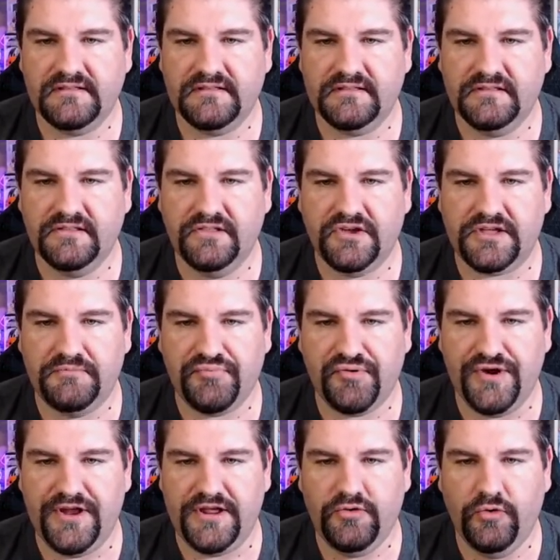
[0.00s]
Looking
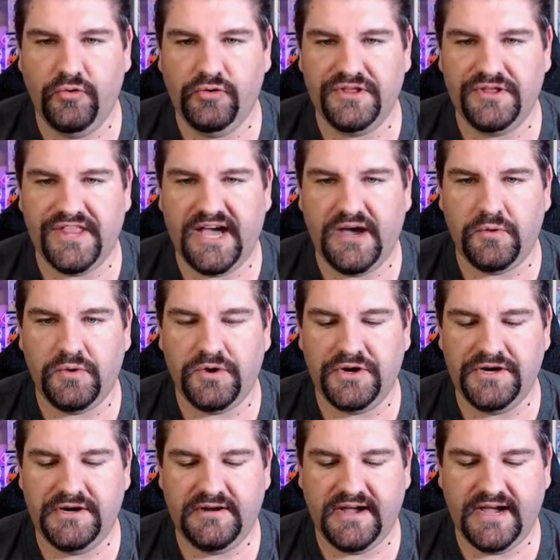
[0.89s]
pretty cool in that
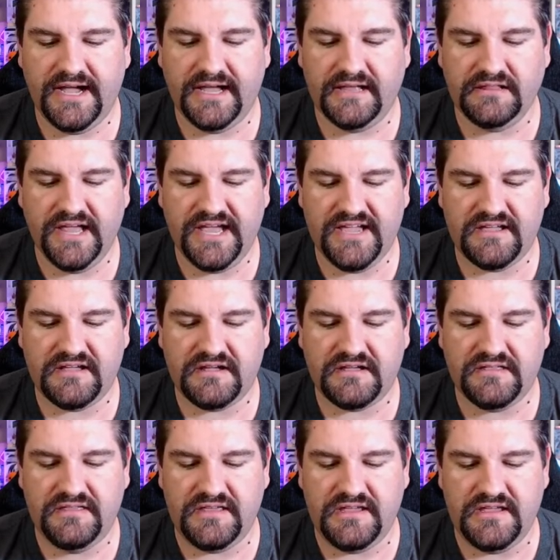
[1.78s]
one. I like
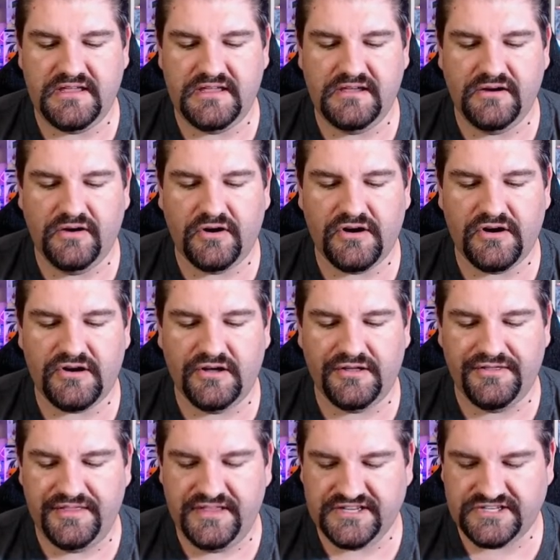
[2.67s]
the art
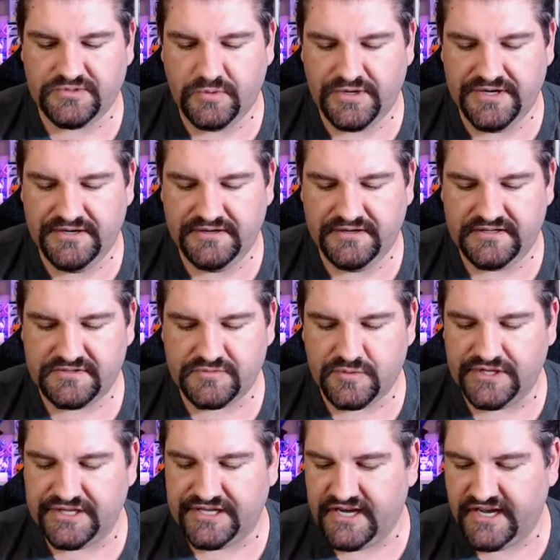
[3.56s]
on this one. It's
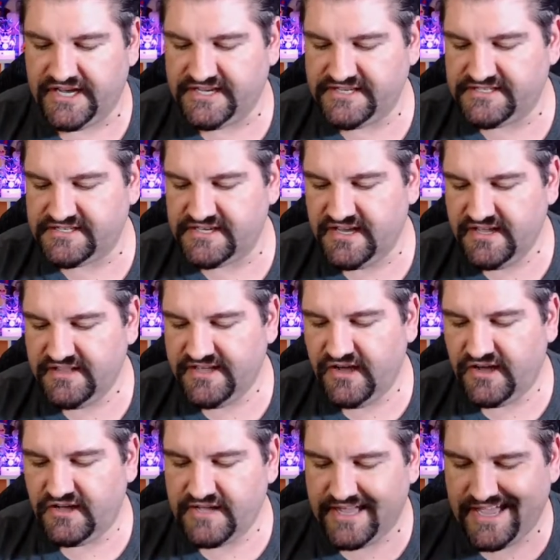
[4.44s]
really nice.
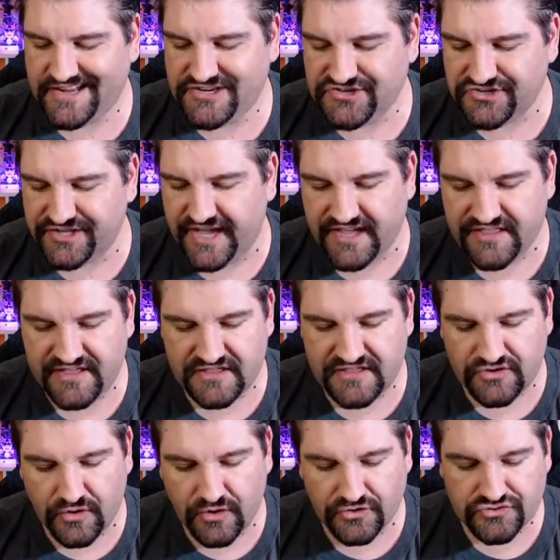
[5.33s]
Now, actually, I think
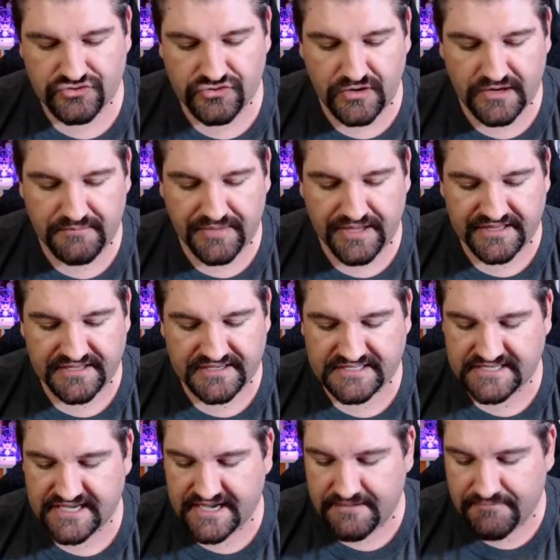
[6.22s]
they're all drawn by the
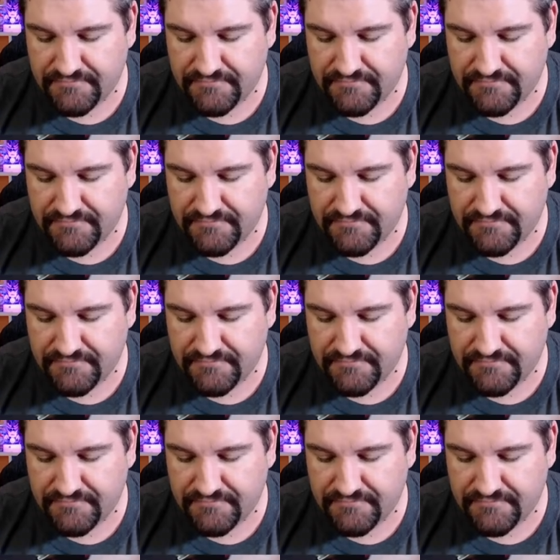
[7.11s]
same